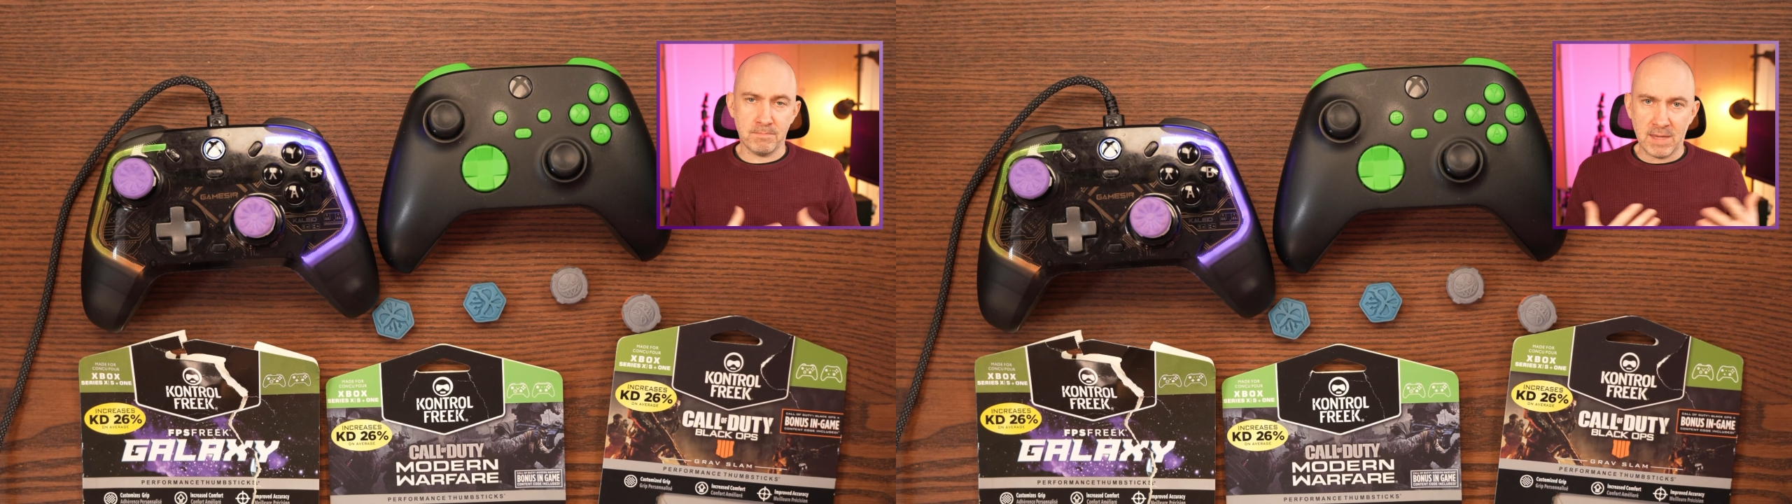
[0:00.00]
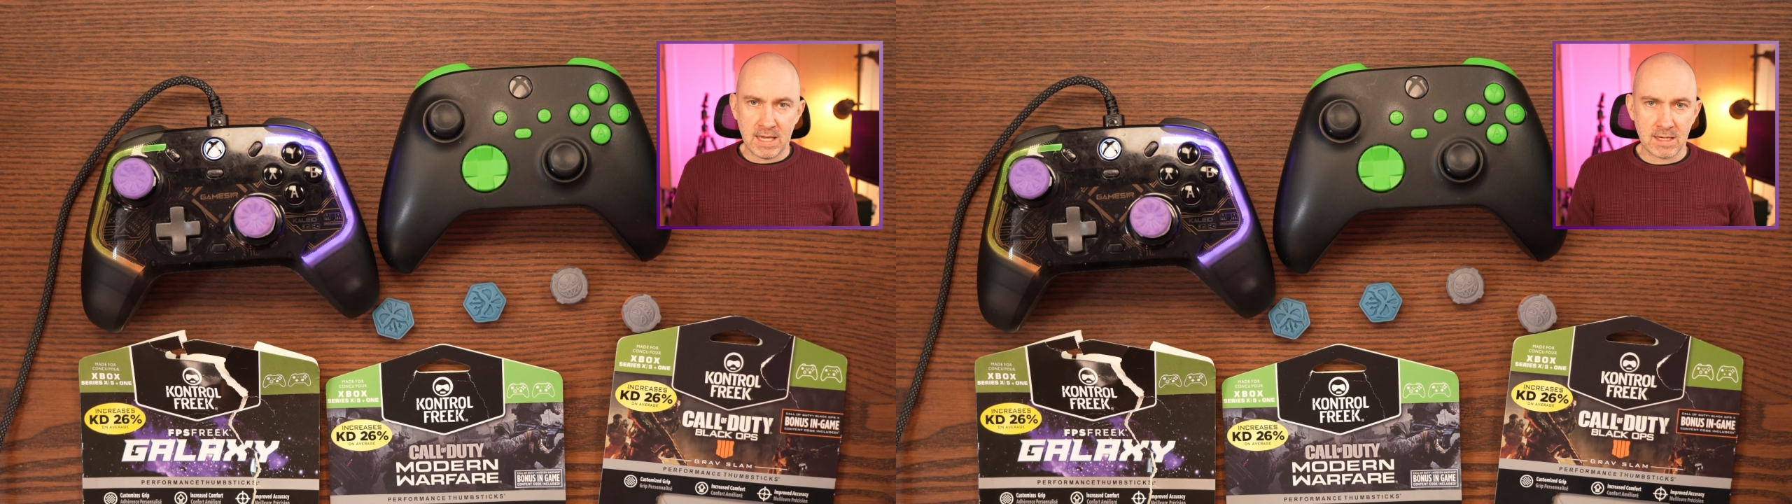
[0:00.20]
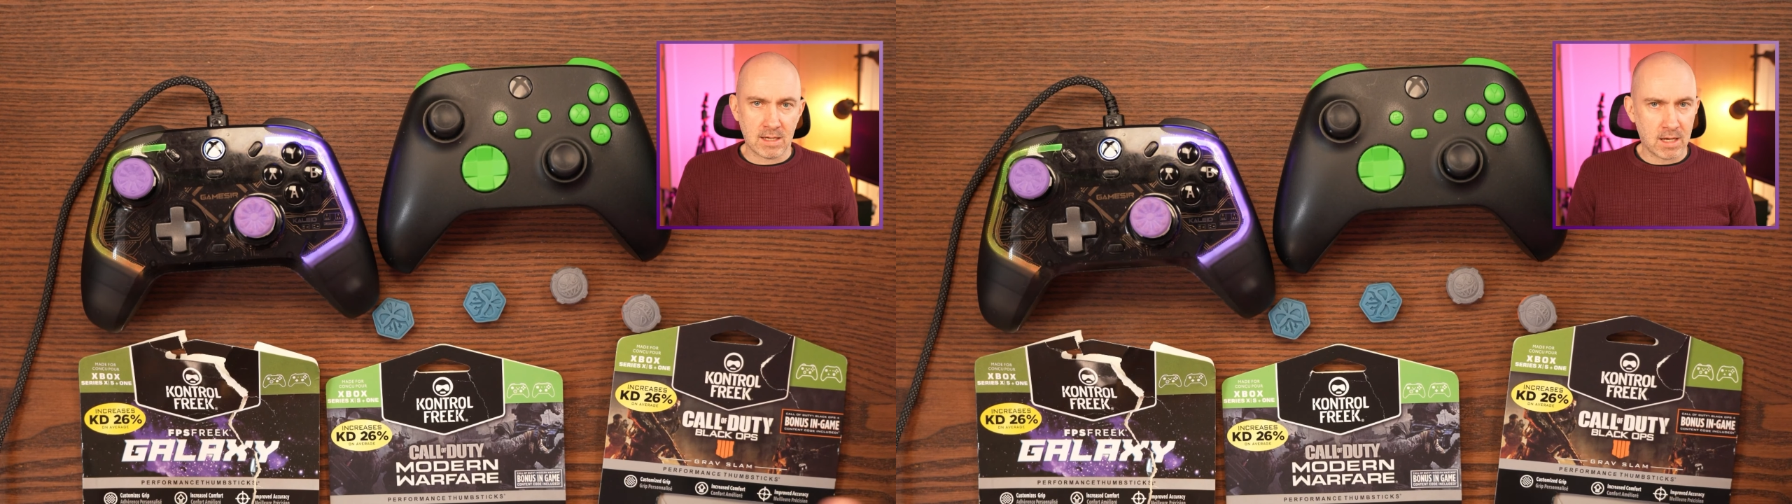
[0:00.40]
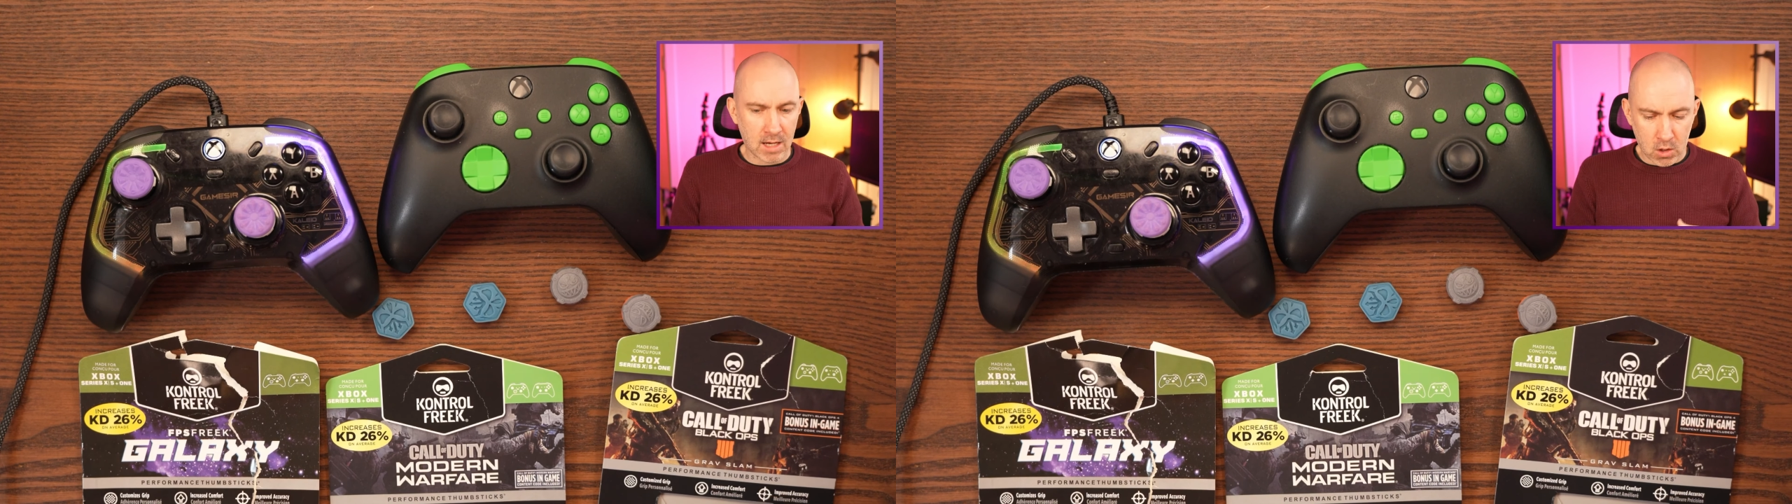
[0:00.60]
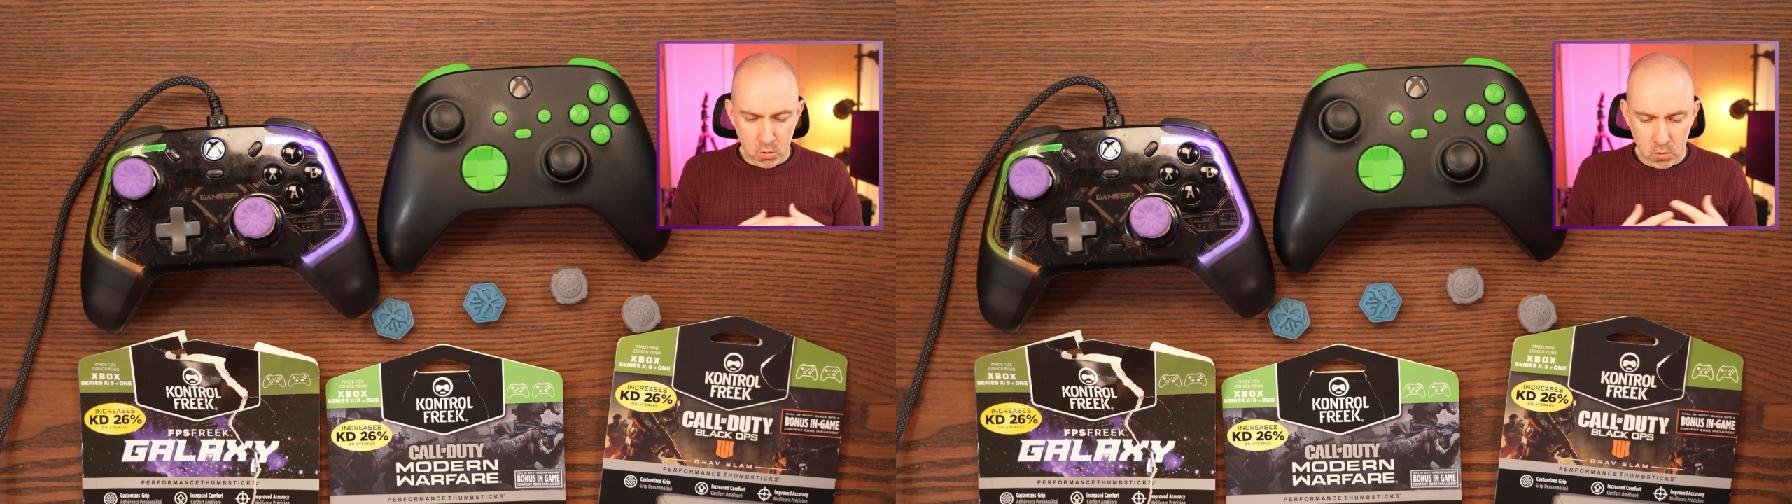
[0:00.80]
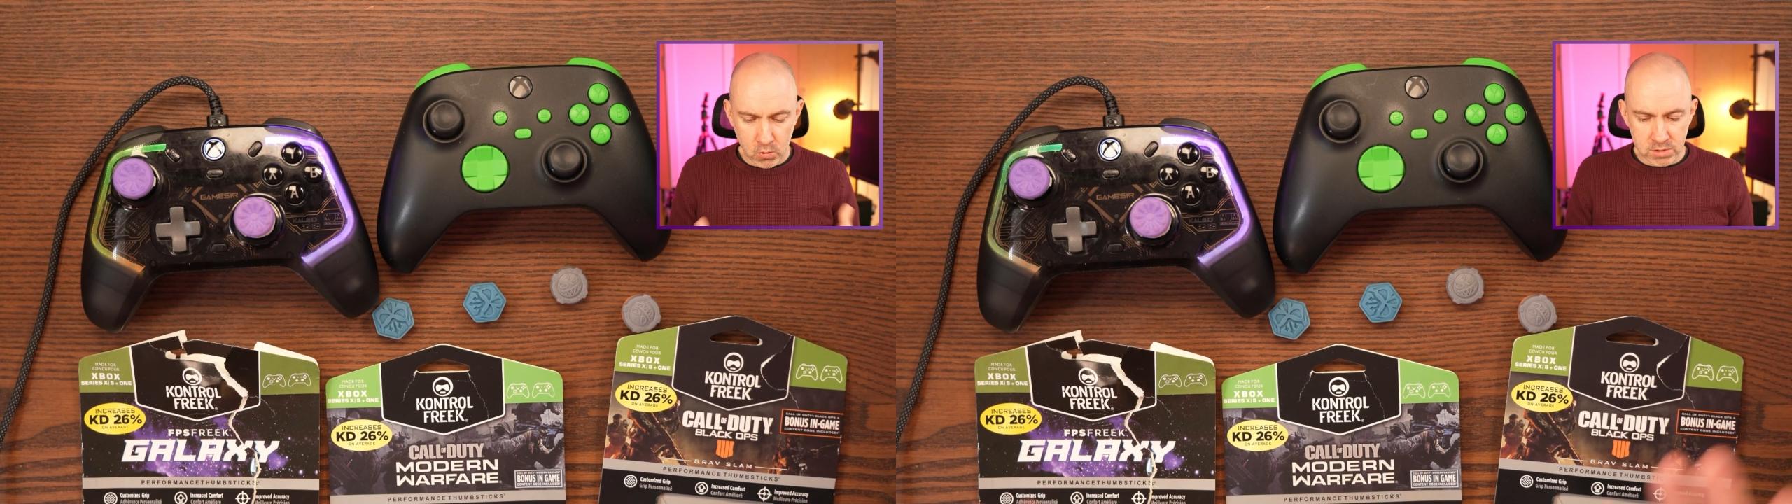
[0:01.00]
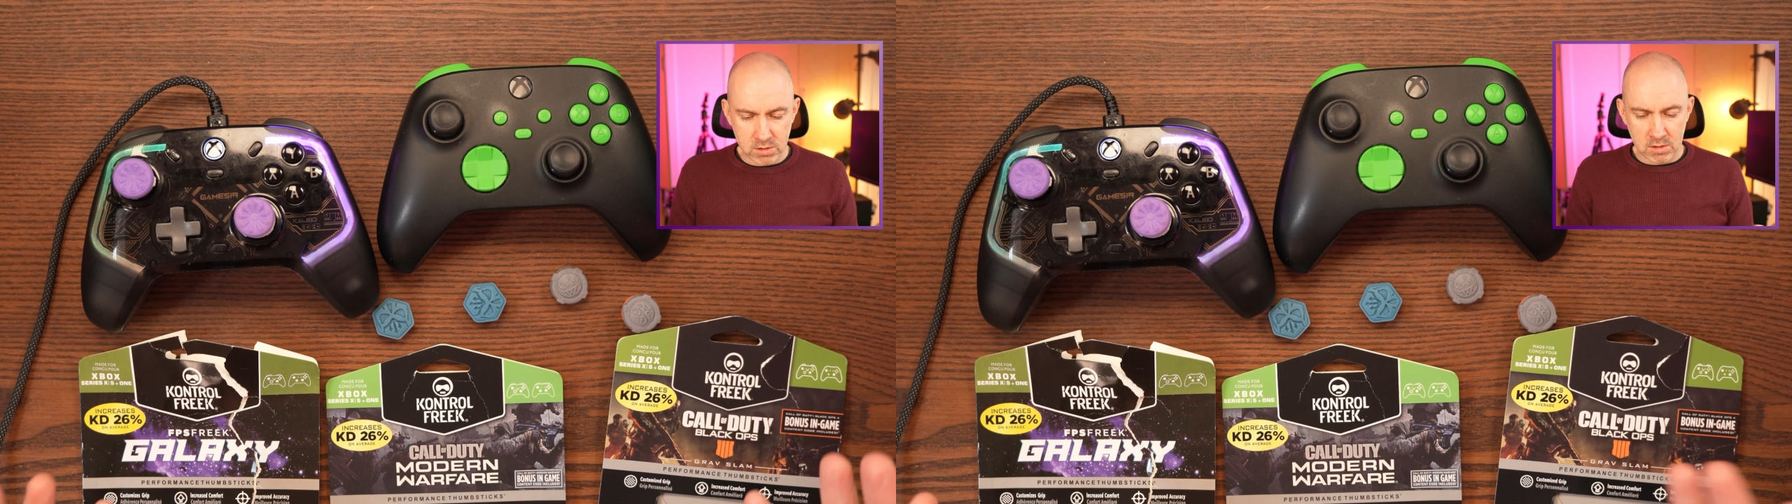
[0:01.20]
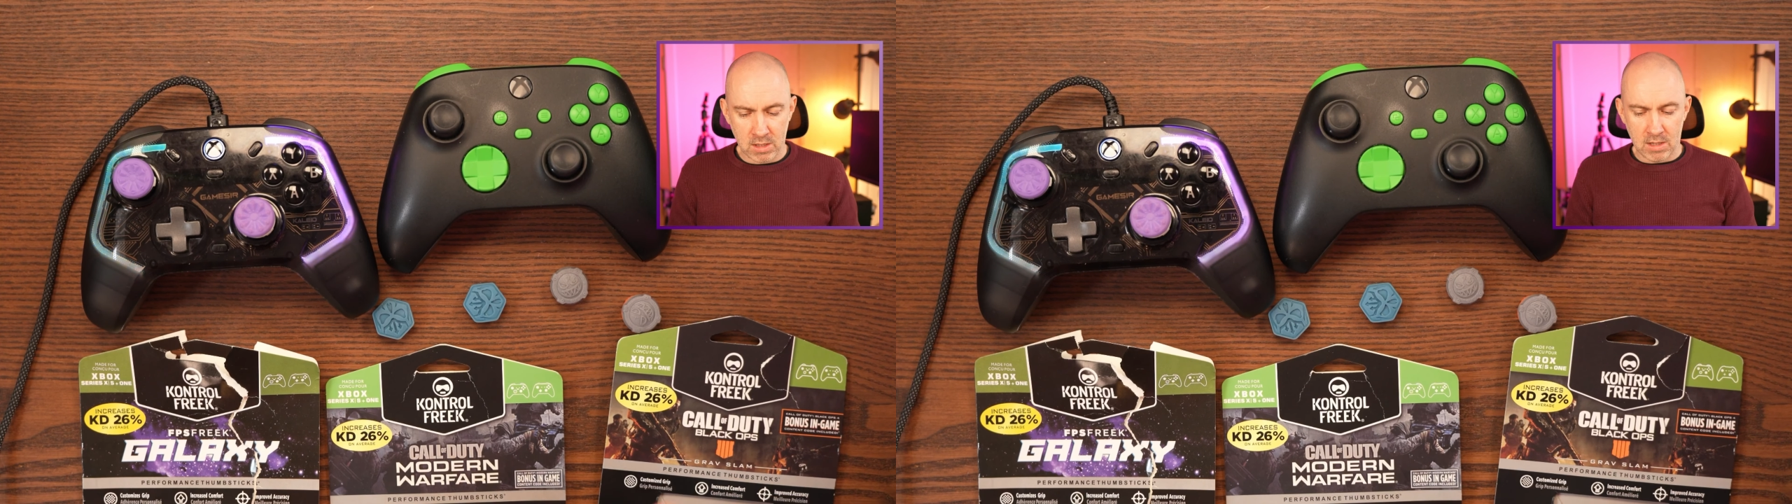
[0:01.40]
make a
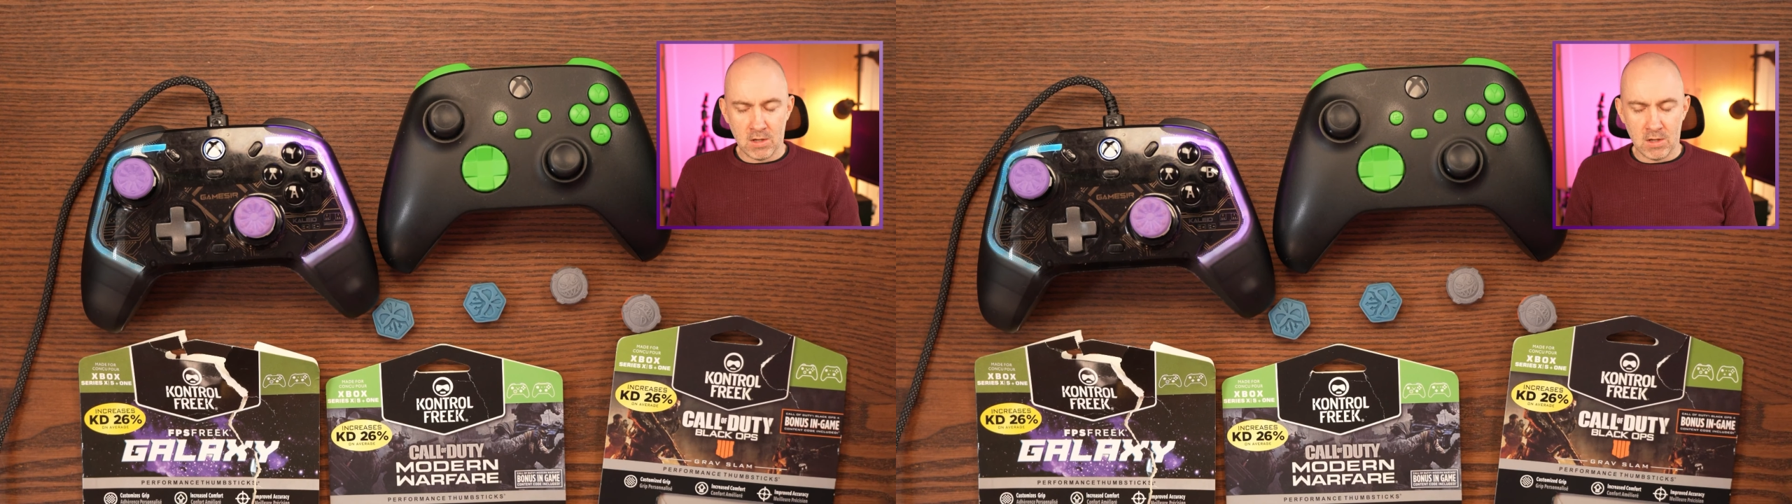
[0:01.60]
host